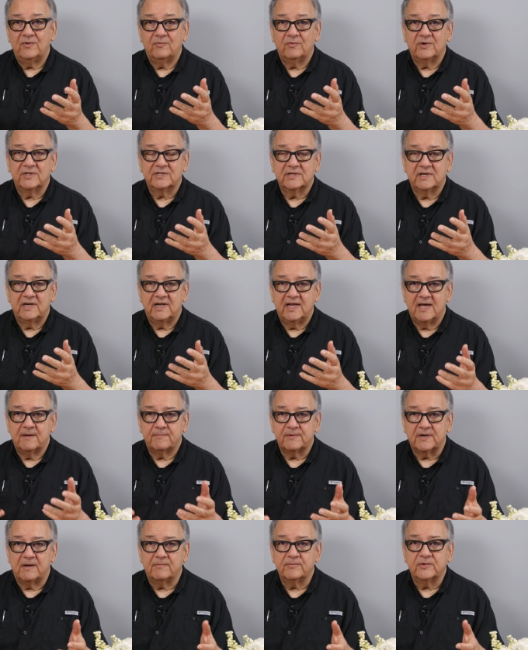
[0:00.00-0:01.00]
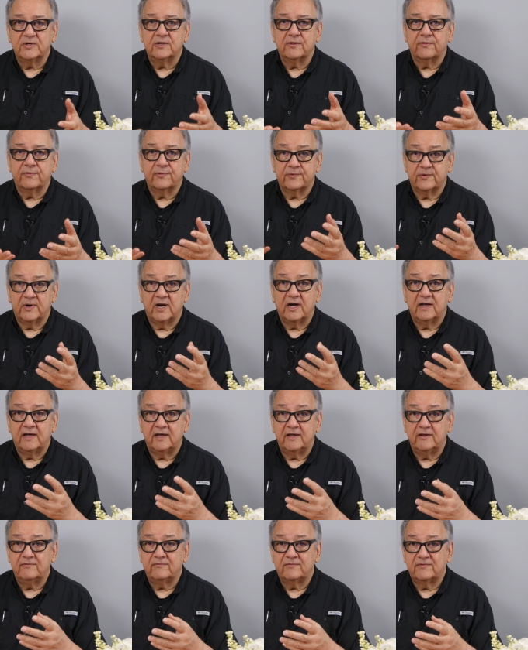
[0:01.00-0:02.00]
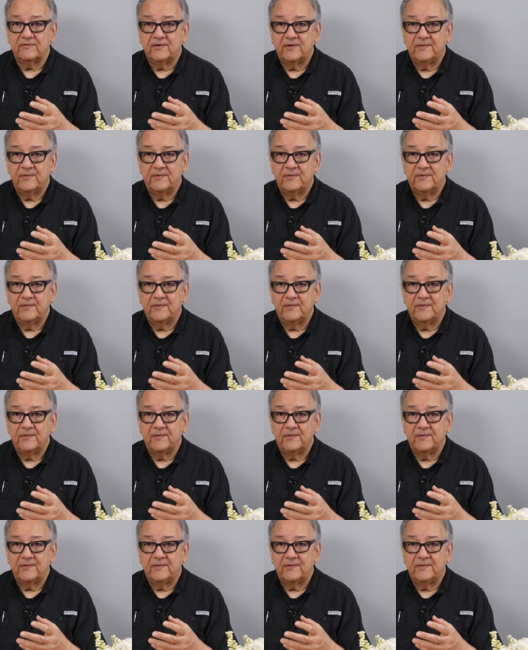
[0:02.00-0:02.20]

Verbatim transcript: what's going to happen? I'm going to thrive,